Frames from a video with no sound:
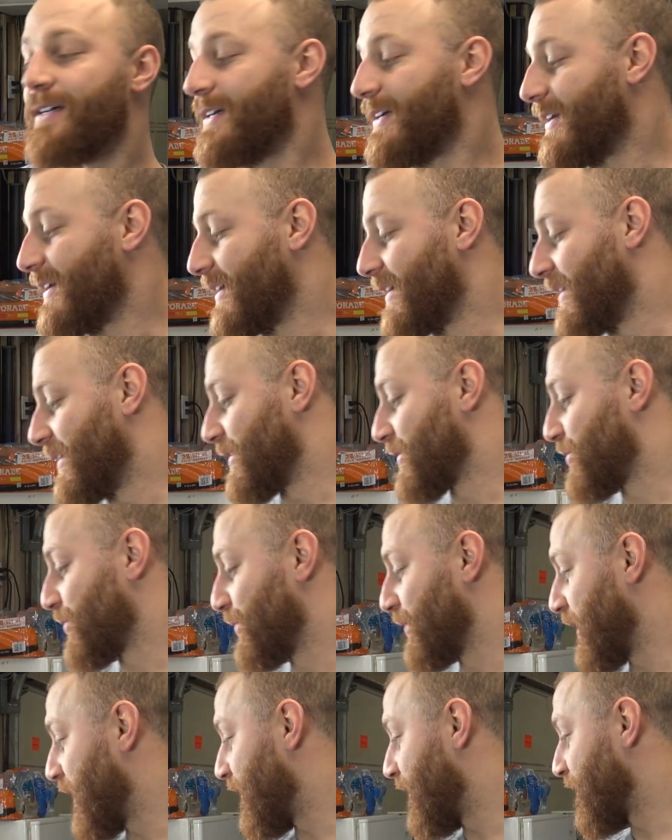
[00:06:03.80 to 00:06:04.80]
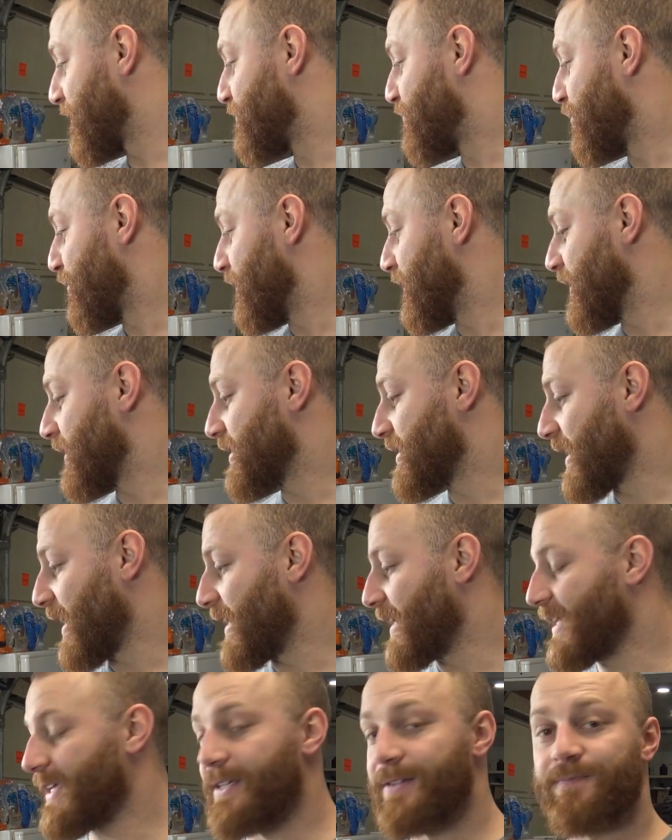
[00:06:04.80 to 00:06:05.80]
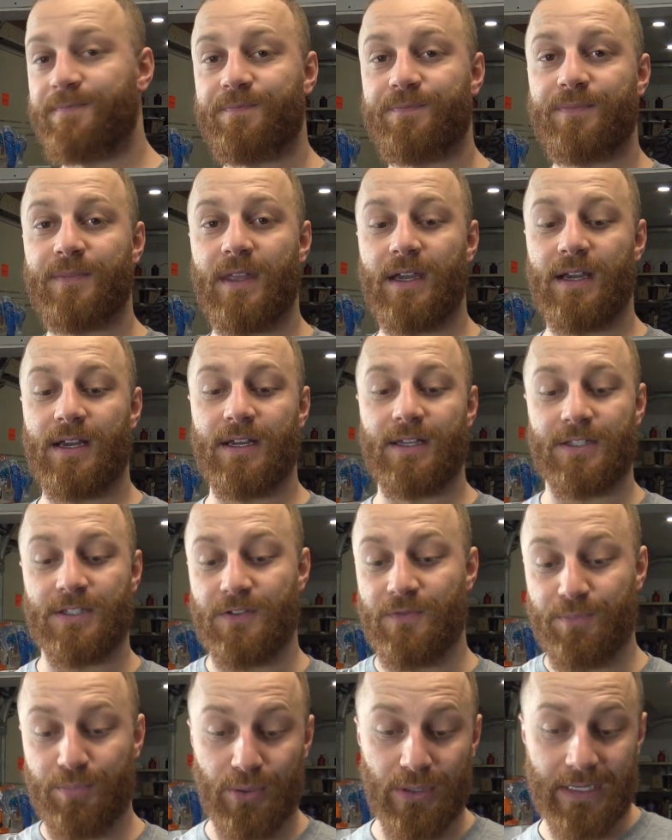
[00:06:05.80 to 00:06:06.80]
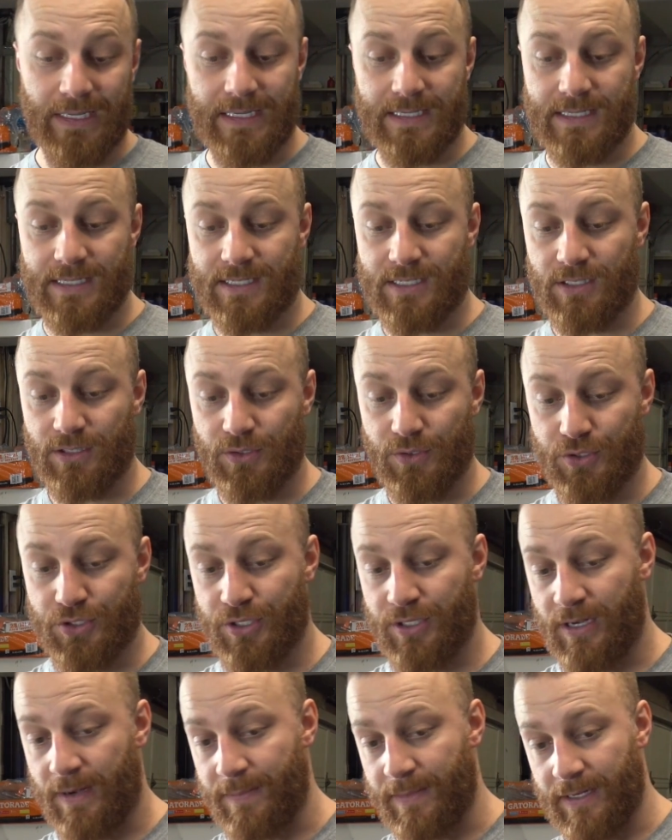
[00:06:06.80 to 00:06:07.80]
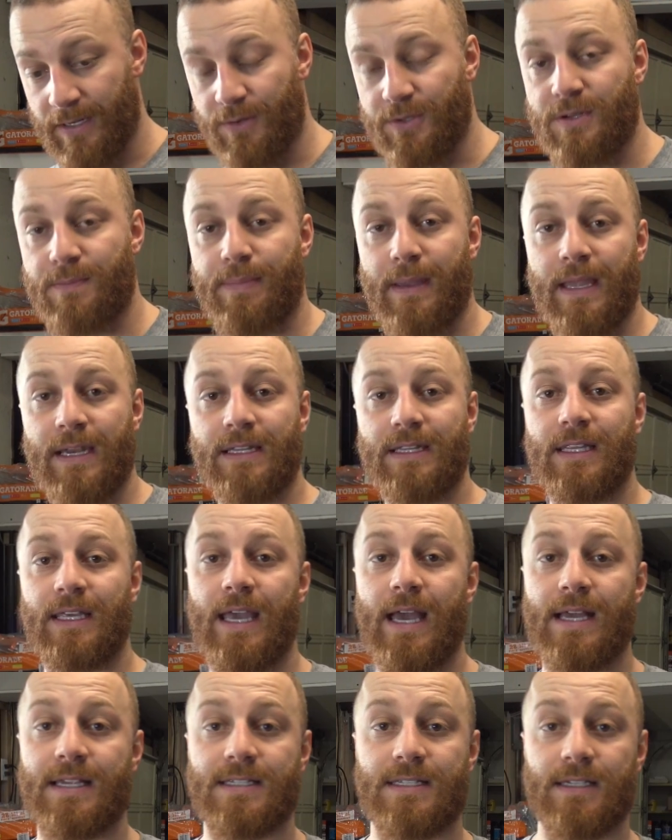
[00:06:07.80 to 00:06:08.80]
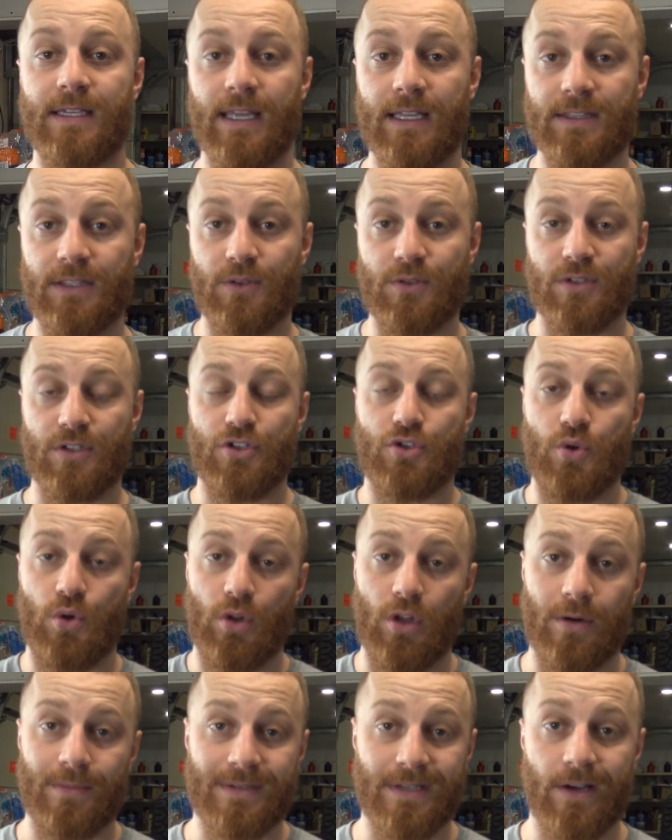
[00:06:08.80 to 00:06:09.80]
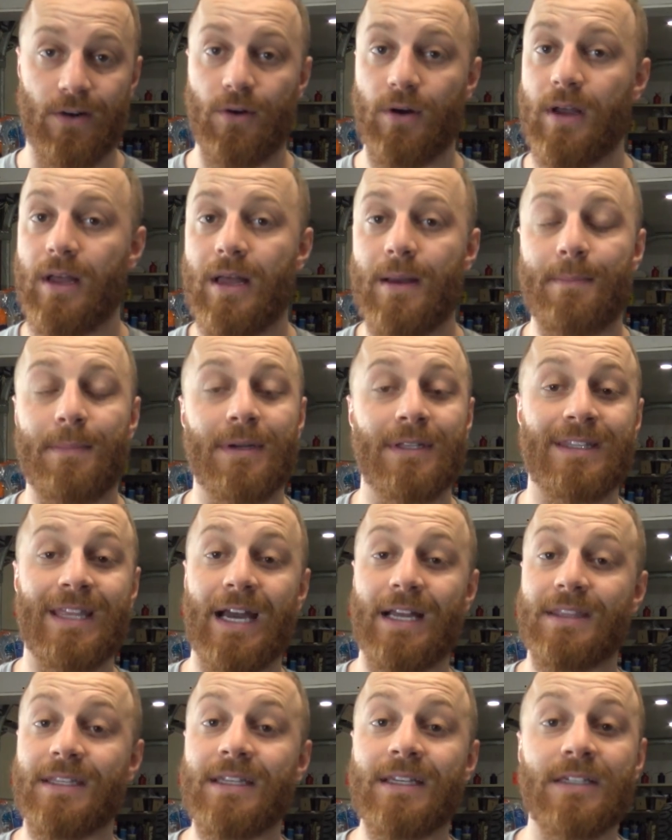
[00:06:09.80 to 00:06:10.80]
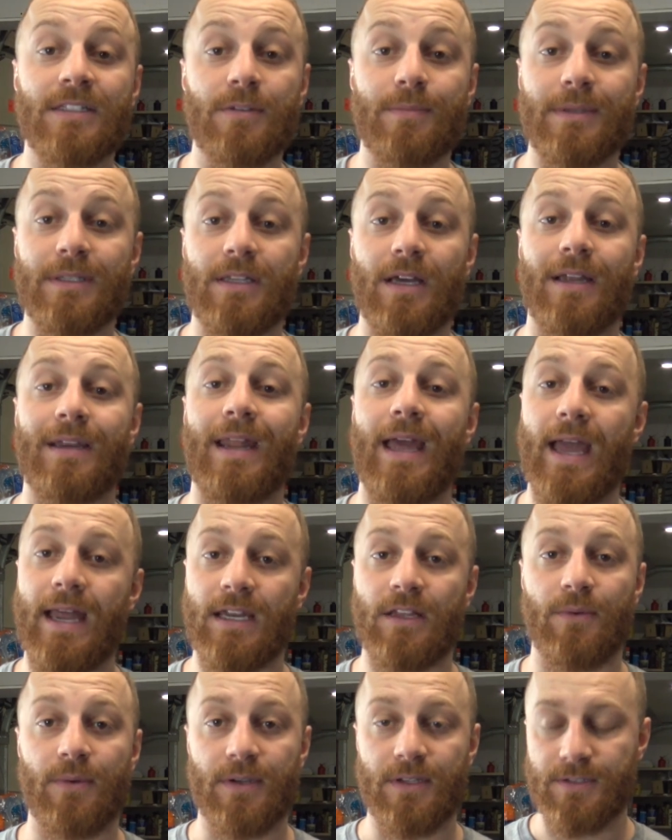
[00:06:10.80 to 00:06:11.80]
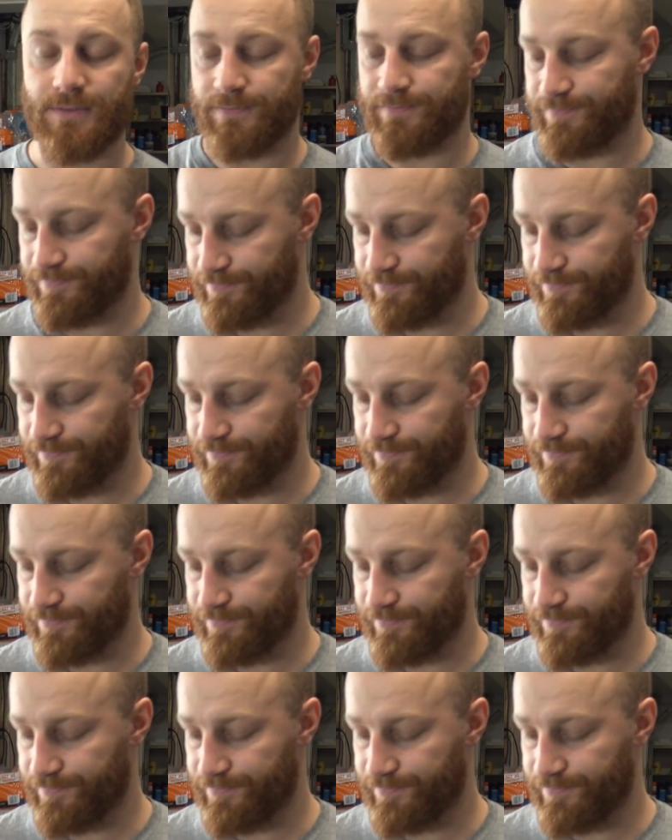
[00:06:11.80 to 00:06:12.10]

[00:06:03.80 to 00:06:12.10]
So yeah, that's pretty exciting. It's a pretty easy solution. I mean, it was a pain in the ass to get those control arms out, but that needed to be done anyways.